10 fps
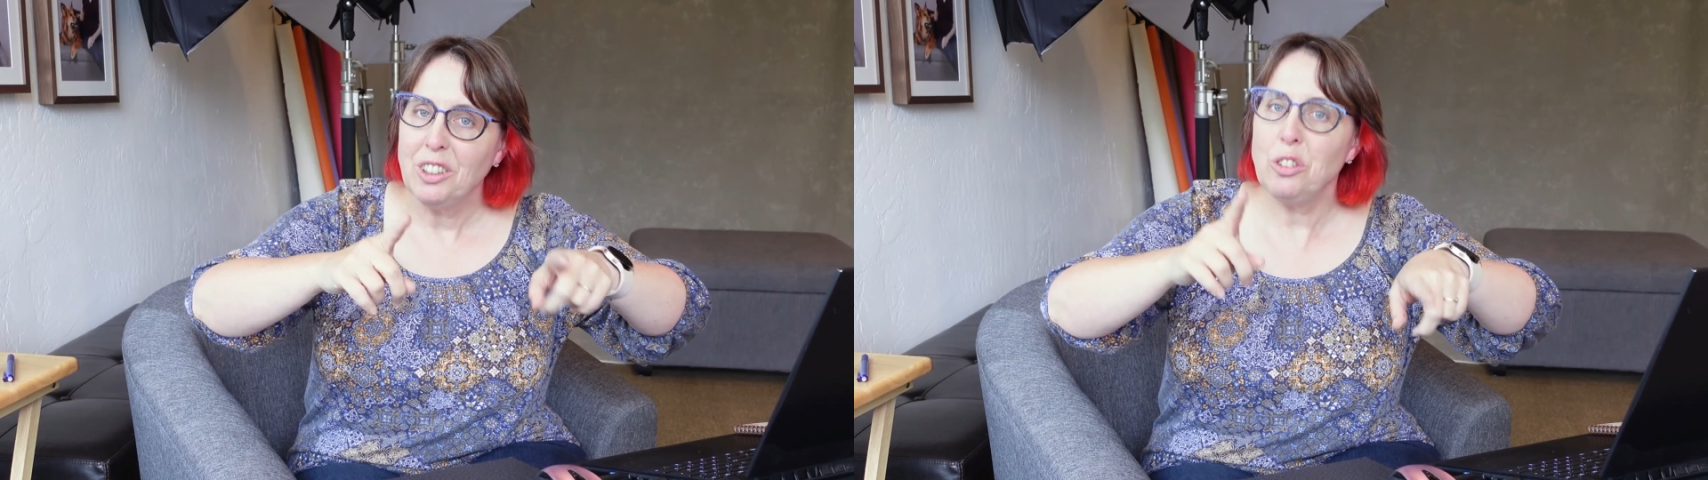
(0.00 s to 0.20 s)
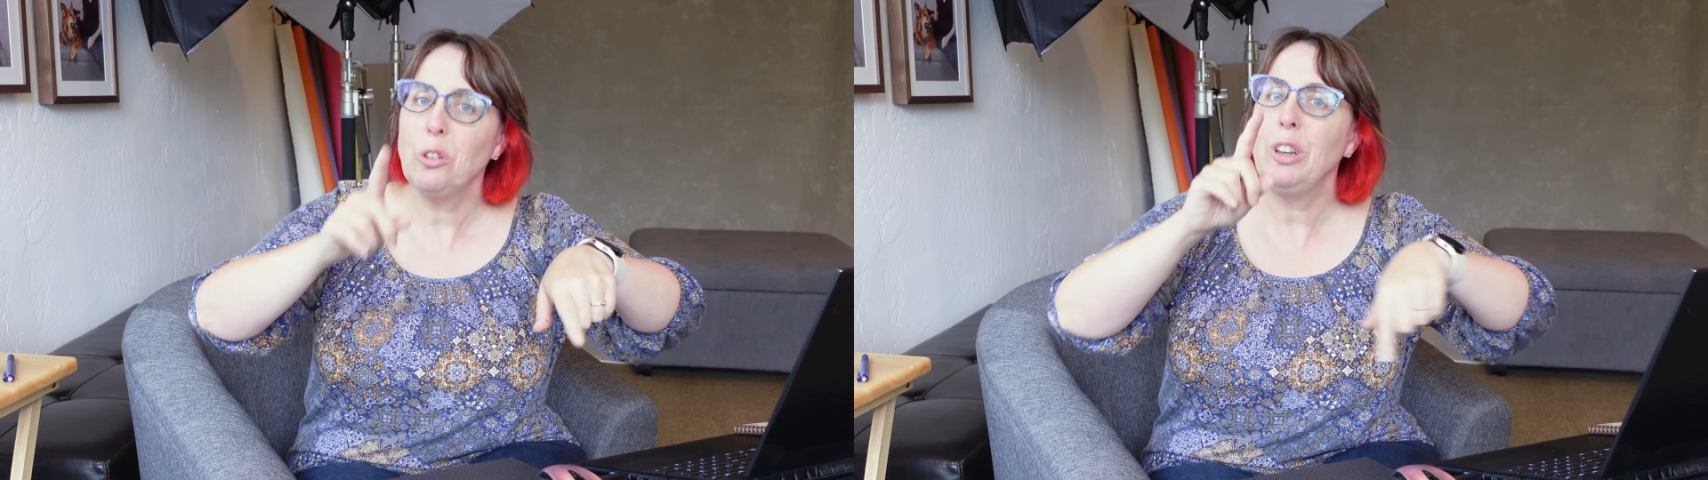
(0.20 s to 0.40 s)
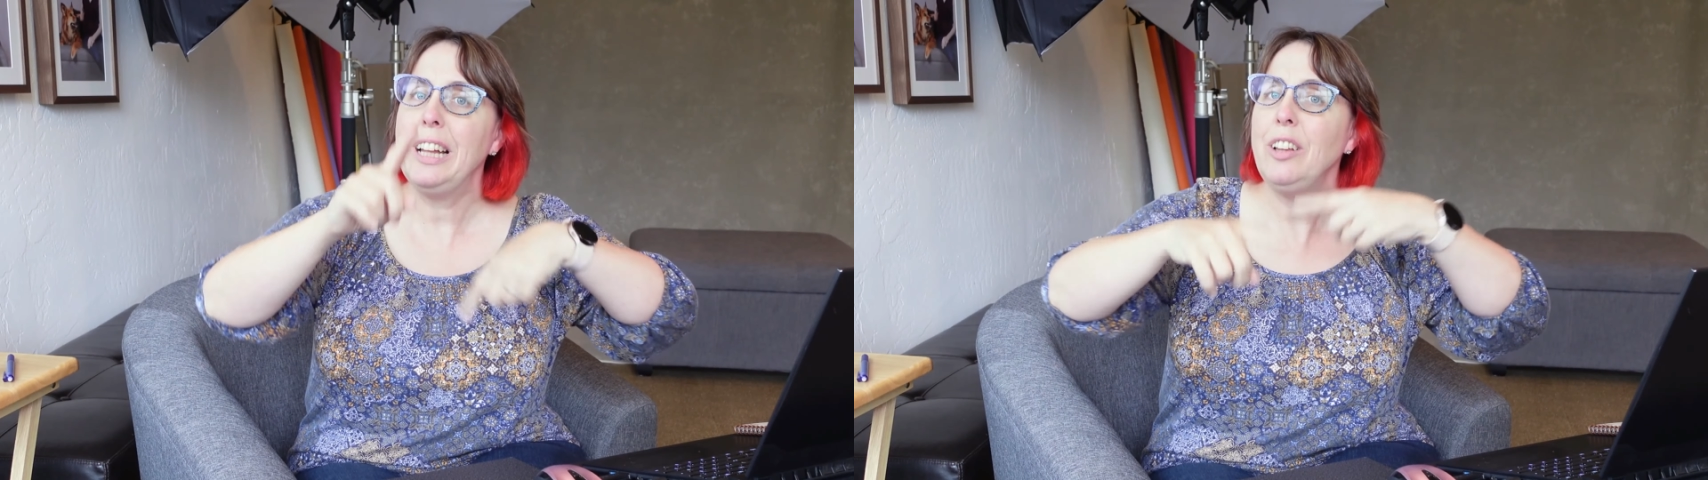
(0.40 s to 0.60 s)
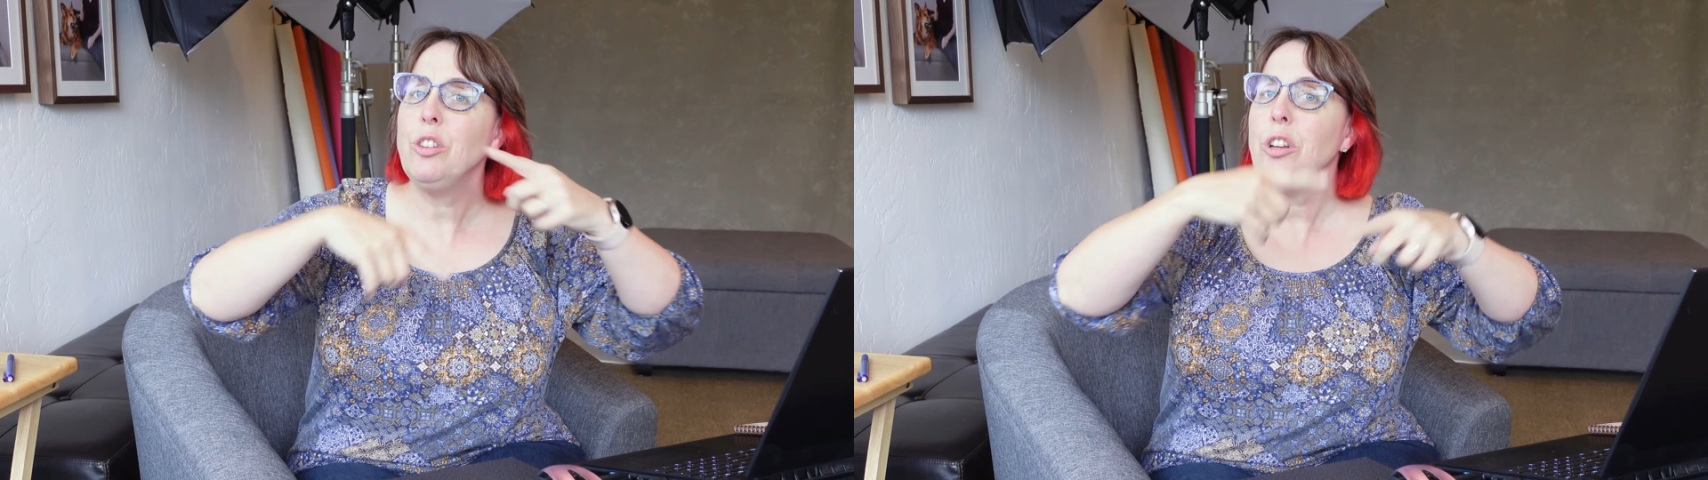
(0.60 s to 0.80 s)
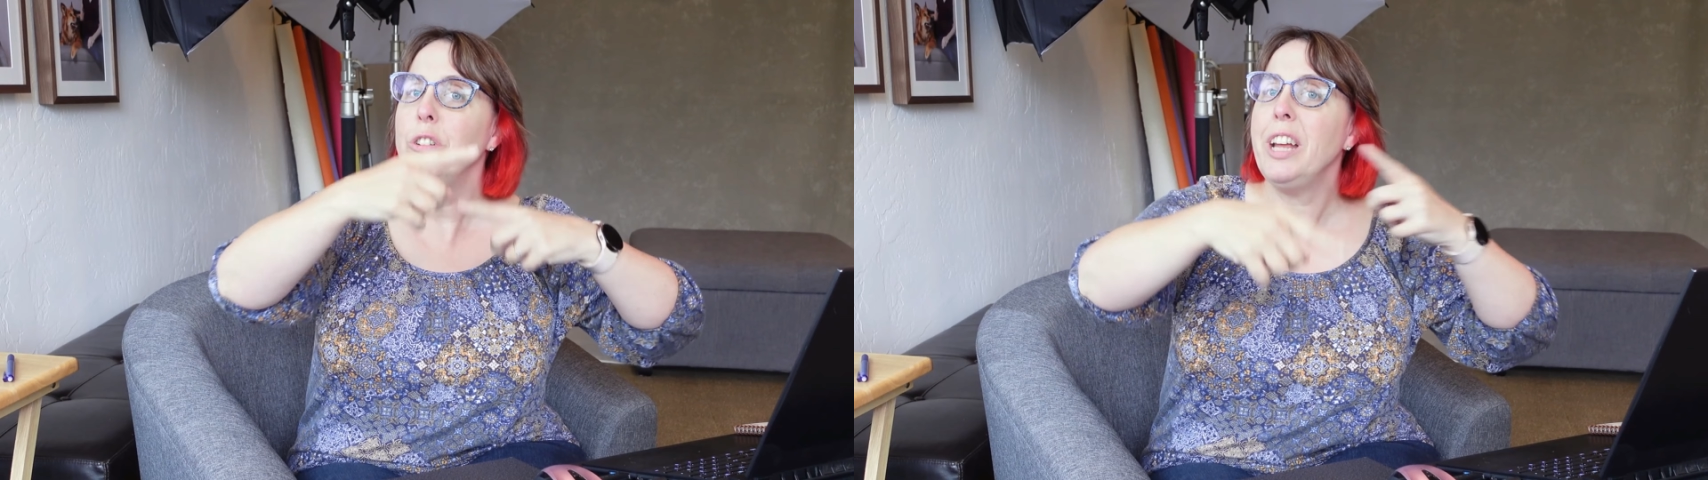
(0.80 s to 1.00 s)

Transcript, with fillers: So let's go